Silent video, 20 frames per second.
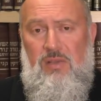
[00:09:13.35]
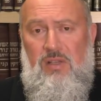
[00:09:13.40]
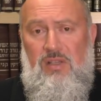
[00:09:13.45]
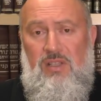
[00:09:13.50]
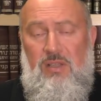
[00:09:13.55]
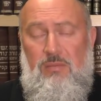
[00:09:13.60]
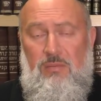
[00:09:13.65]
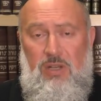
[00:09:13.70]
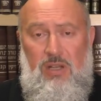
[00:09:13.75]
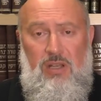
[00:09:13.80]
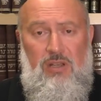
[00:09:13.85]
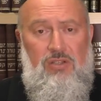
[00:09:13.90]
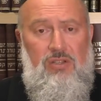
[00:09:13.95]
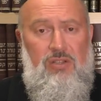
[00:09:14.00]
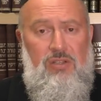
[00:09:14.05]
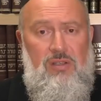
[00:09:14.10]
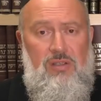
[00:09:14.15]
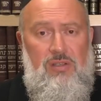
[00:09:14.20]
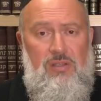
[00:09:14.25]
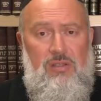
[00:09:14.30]

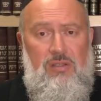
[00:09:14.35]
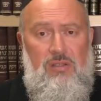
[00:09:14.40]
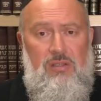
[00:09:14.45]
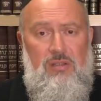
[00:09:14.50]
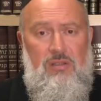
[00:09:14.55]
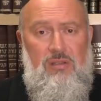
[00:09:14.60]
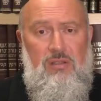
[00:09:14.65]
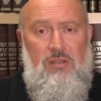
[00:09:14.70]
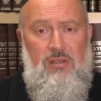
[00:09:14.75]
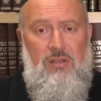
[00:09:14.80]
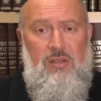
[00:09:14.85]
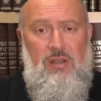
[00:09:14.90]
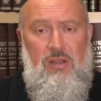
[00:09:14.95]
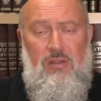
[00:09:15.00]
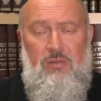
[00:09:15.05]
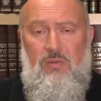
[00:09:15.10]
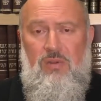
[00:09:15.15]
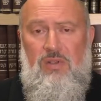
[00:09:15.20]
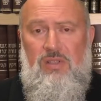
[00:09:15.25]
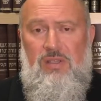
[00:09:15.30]
assimilationist. In
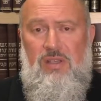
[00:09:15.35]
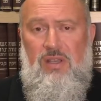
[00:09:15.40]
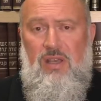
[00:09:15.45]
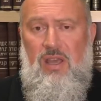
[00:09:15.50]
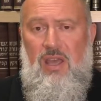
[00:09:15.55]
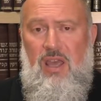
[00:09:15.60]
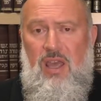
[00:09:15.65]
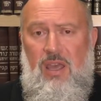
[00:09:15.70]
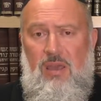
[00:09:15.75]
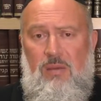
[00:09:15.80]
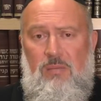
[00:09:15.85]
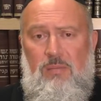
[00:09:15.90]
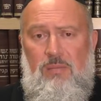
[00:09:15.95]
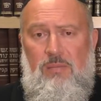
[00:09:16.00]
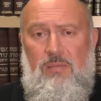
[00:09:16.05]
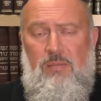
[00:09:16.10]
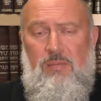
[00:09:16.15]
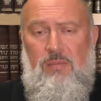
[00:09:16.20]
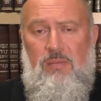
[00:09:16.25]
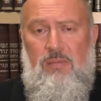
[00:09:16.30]
other words, their
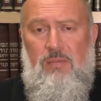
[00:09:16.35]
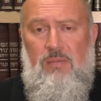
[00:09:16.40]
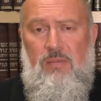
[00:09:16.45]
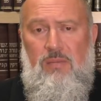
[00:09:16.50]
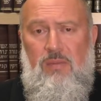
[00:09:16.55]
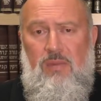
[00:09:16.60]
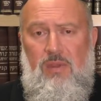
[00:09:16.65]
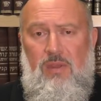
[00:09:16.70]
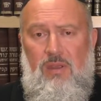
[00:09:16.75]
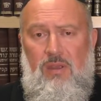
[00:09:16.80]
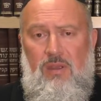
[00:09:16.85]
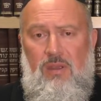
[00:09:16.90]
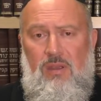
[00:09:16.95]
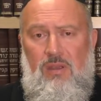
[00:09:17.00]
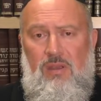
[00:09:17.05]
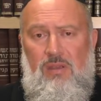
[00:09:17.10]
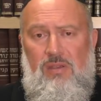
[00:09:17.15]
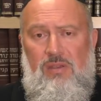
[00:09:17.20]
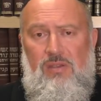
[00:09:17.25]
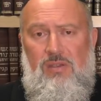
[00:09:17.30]
aim
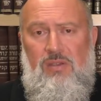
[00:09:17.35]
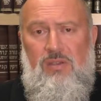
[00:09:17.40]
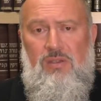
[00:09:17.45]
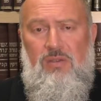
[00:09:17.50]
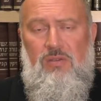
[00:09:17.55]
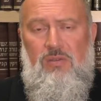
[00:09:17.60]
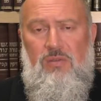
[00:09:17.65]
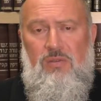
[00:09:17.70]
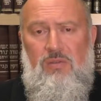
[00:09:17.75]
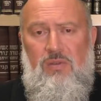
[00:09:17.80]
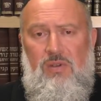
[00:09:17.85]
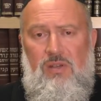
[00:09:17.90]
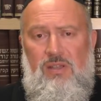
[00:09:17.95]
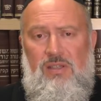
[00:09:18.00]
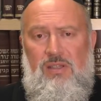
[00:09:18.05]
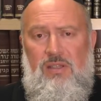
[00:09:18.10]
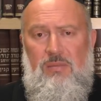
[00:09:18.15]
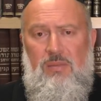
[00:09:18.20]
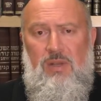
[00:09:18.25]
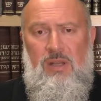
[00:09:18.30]
is to
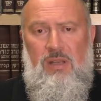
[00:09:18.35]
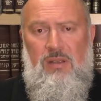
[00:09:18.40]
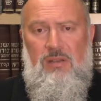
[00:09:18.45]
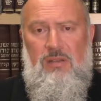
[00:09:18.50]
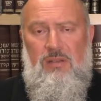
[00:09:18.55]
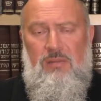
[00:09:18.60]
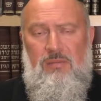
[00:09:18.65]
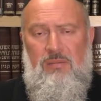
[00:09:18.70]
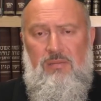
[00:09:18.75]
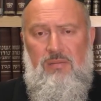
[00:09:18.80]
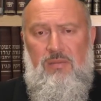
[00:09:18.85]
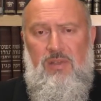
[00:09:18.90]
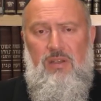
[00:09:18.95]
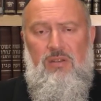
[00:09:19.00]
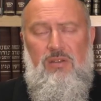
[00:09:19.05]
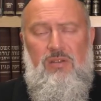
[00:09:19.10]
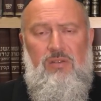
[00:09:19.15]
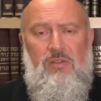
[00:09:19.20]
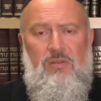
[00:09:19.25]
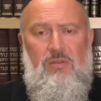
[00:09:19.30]
assimilate
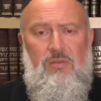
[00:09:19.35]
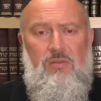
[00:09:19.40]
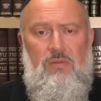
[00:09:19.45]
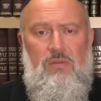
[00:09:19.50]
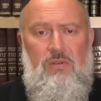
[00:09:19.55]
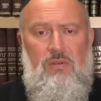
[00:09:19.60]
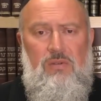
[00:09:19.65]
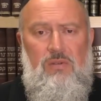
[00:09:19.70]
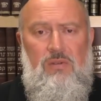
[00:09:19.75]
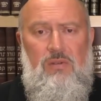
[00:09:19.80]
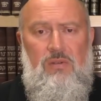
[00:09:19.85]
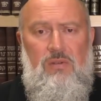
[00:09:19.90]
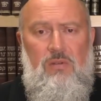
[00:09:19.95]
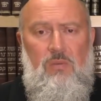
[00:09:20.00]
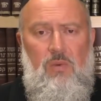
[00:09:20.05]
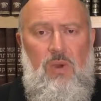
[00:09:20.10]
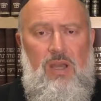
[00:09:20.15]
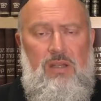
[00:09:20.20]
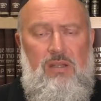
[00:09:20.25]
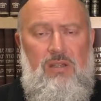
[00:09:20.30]
into
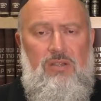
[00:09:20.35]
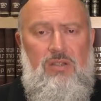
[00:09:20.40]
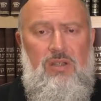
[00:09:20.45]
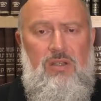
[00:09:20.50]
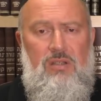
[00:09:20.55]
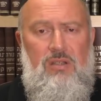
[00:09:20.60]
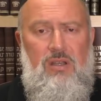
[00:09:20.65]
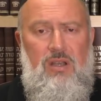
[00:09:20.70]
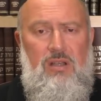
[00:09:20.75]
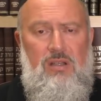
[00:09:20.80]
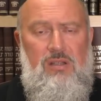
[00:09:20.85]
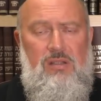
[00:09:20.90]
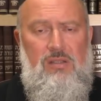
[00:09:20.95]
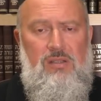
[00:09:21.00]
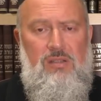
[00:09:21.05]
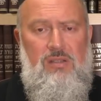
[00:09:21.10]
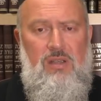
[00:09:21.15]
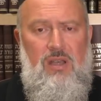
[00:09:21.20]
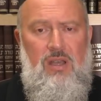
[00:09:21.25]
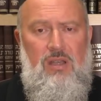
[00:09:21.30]
wider Gentile
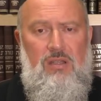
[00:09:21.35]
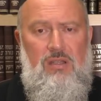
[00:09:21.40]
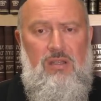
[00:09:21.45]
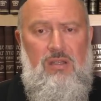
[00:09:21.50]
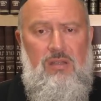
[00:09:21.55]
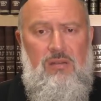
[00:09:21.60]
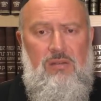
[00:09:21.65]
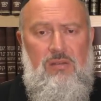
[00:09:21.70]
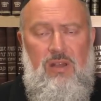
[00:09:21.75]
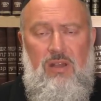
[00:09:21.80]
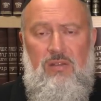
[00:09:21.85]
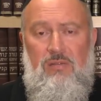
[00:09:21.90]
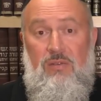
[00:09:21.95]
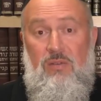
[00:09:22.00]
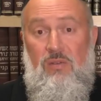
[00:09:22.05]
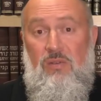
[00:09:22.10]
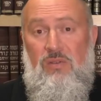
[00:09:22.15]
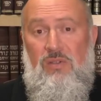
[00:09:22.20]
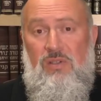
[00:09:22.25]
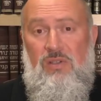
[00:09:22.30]
society. That, of
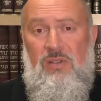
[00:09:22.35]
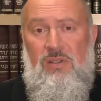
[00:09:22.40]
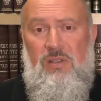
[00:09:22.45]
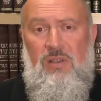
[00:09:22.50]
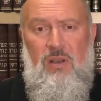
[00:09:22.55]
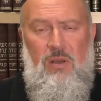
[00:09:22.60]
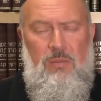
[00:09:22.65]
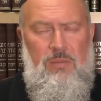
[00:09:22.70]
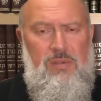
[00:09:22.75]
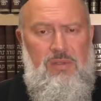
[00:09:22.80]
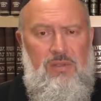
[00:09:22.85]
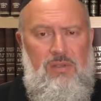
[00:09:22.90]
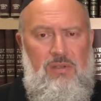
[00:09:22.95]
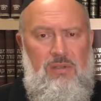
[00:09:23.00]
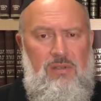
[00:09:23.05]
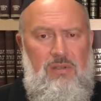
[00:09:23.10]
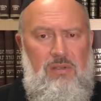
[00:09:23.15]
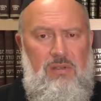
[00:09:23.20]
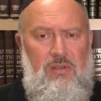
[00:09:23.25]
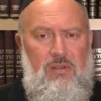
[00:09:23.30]
course, is the
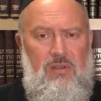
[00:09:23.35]
opposite